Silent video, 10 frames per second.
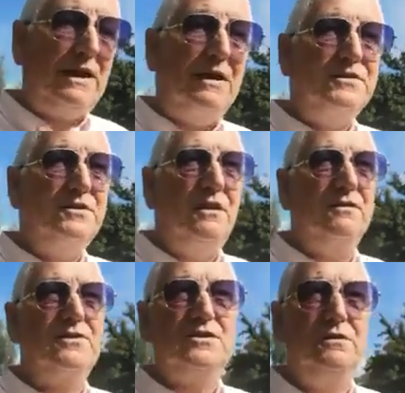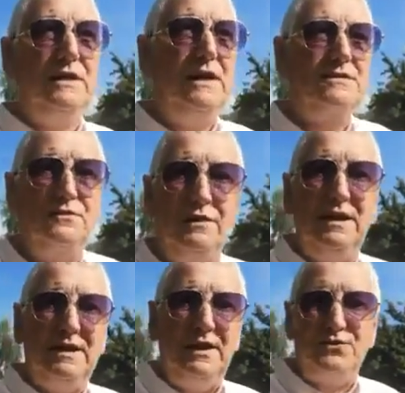$1,000,
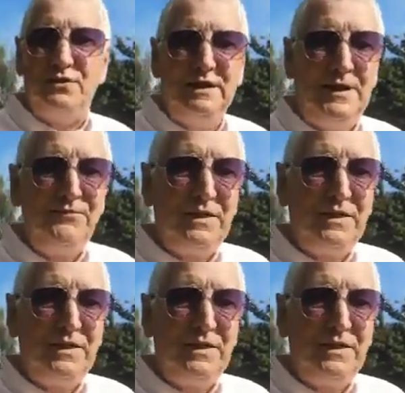$2,000, $3,000.